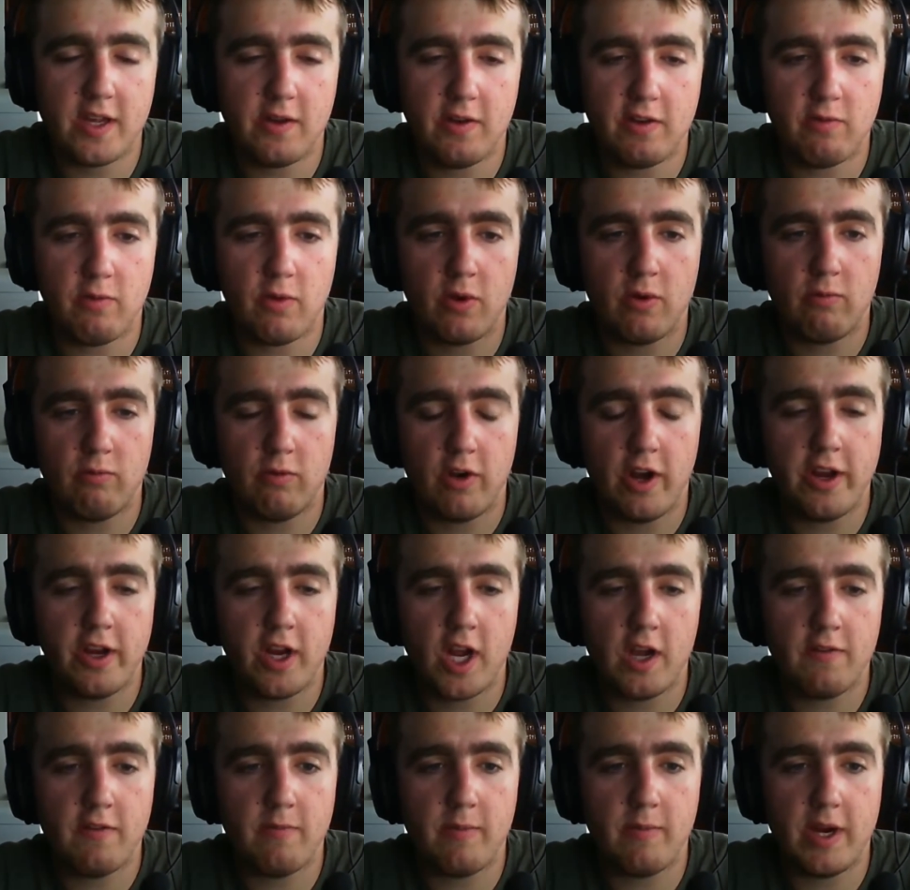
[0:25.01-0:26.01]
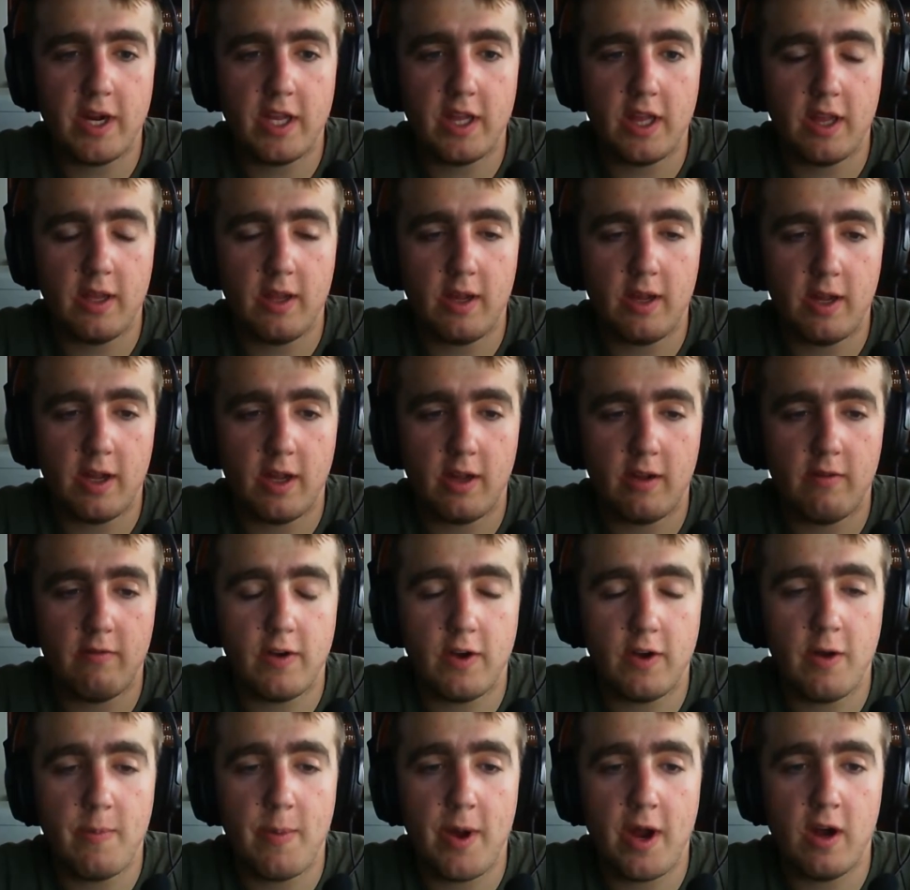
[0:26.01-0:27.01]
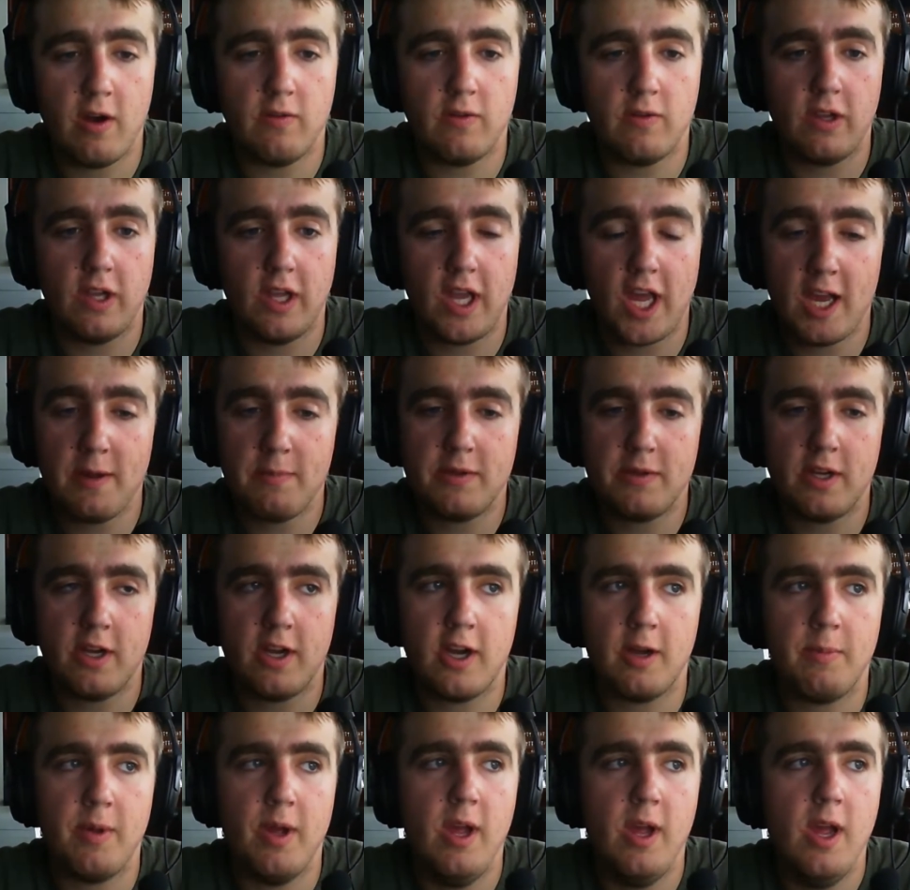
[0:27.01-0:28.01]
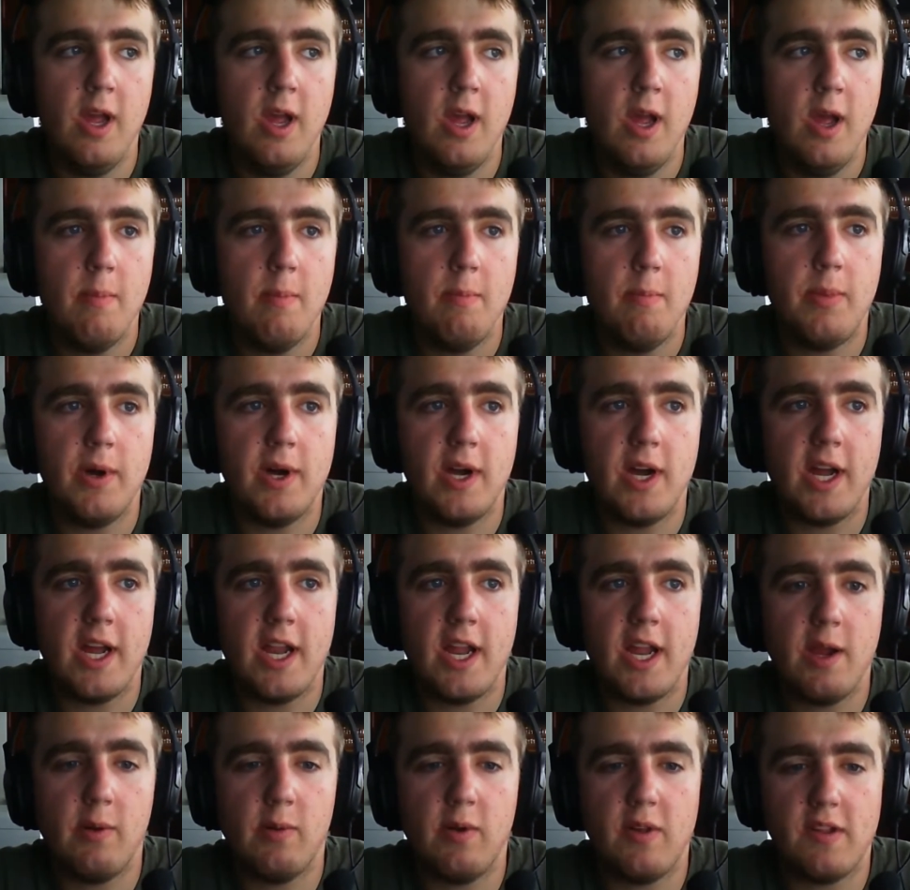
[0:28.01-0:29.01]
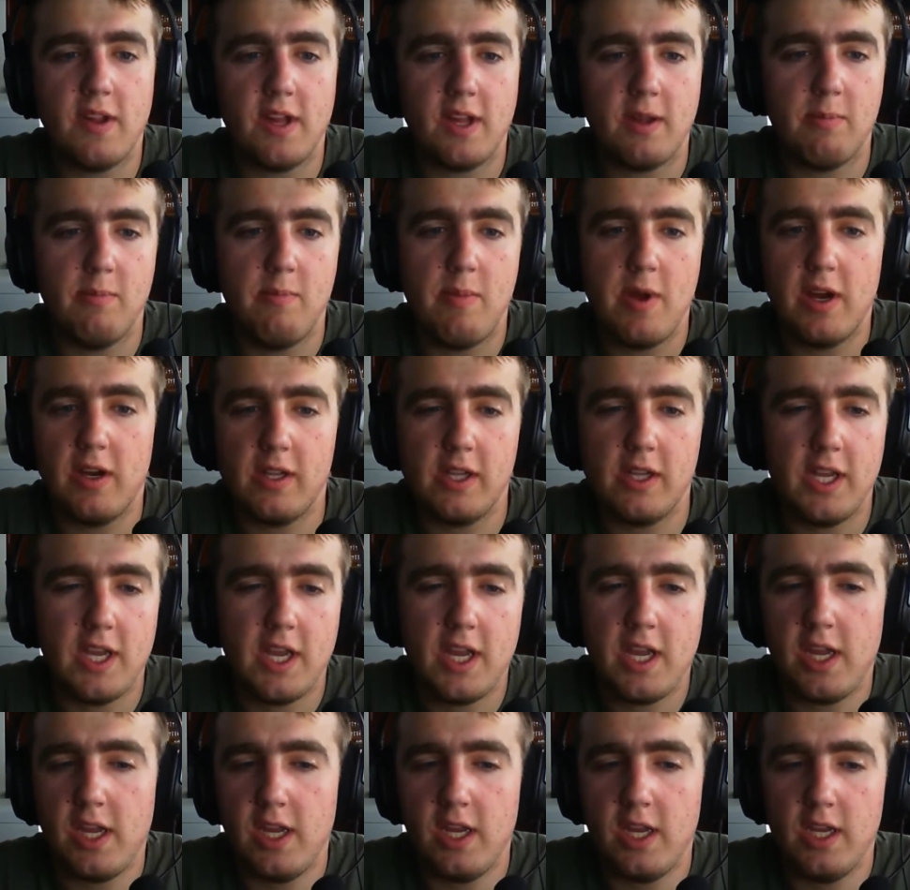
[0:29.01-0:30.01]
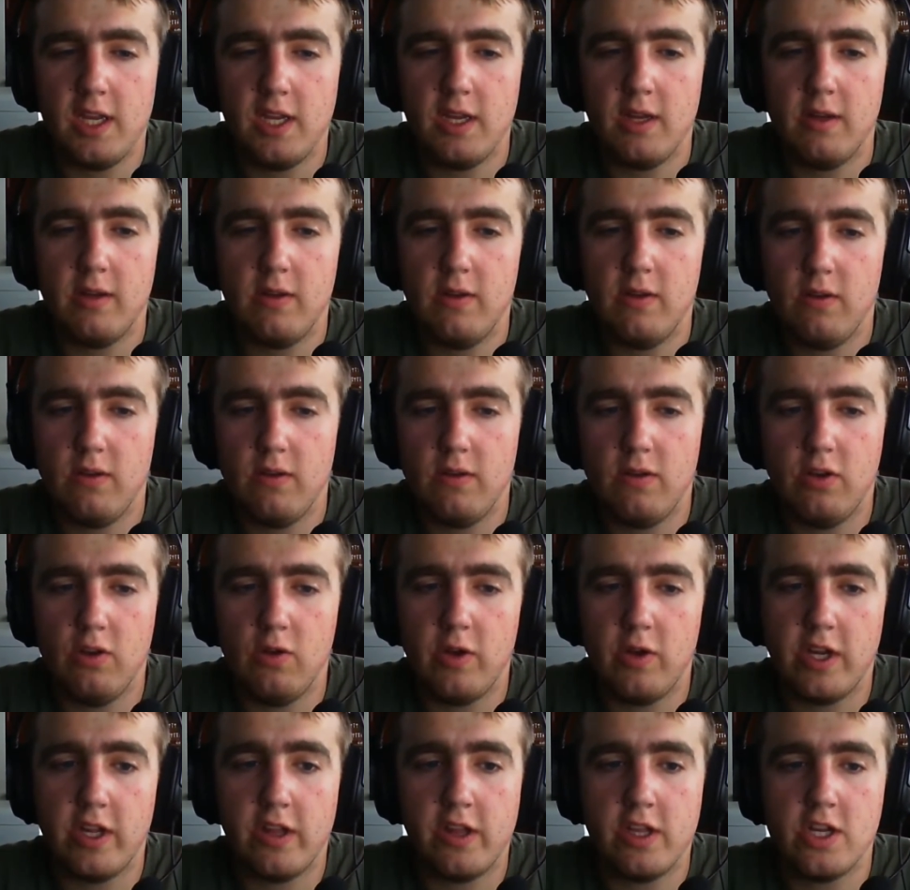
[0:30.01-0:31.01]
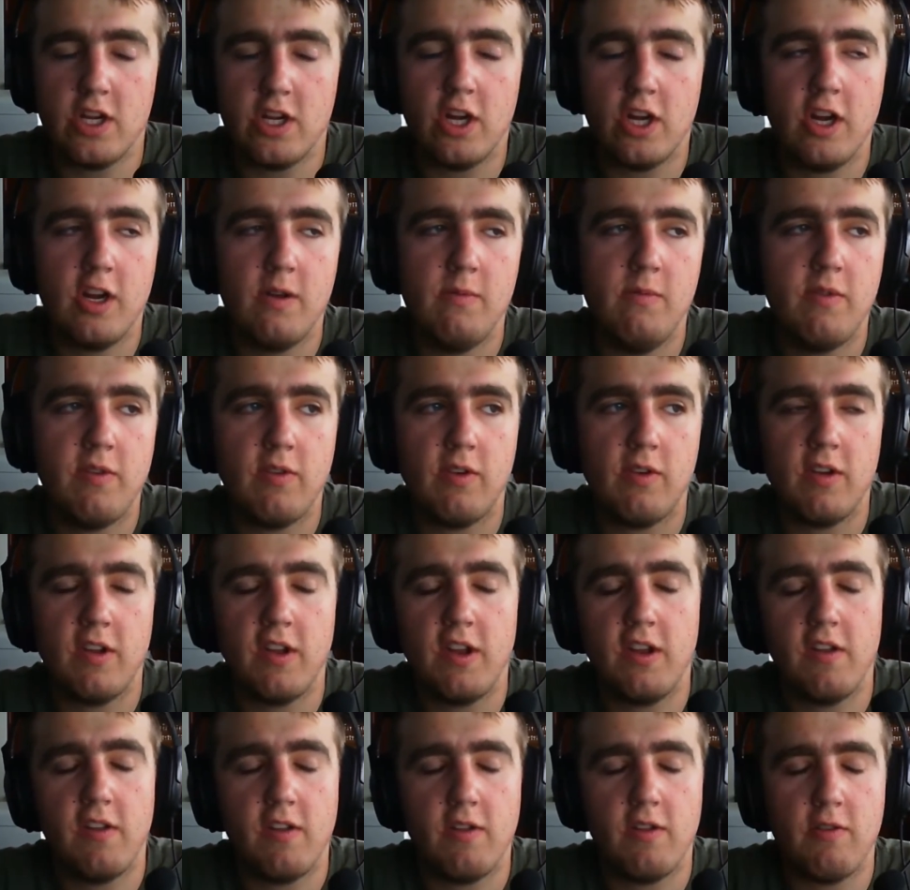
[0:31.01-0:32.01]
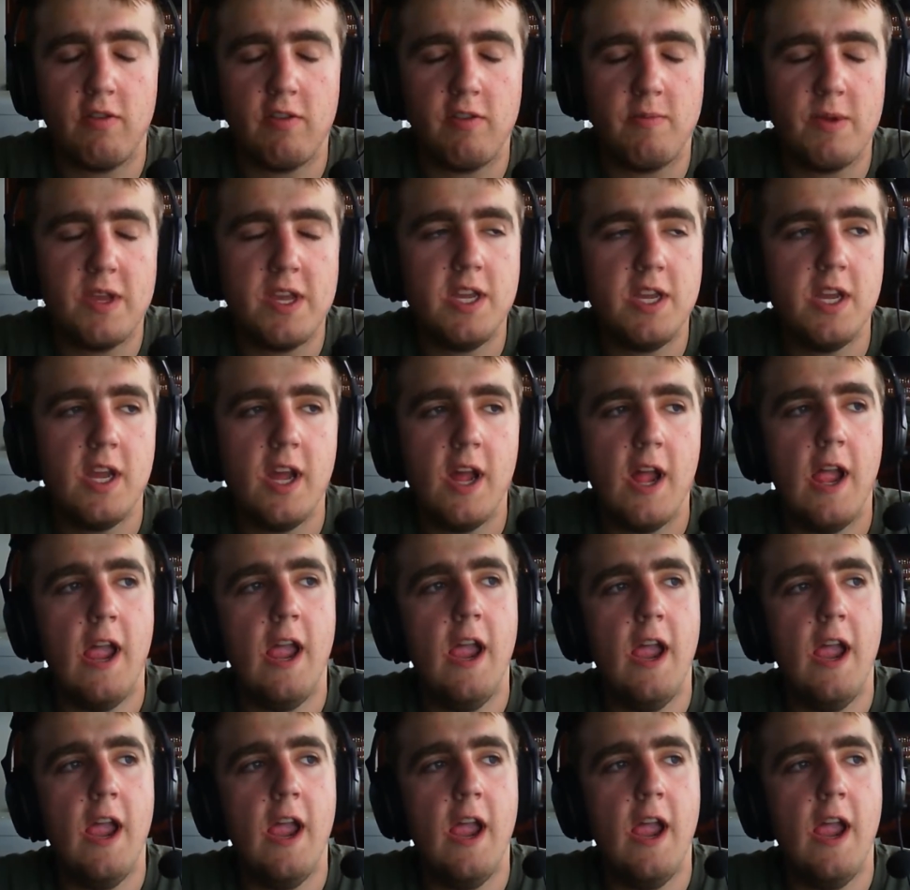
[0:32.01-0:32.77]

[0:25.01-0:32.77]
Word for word: I was running off of my uh, very powerful laptop, but it was like barely doing its job, sort of, so to speak.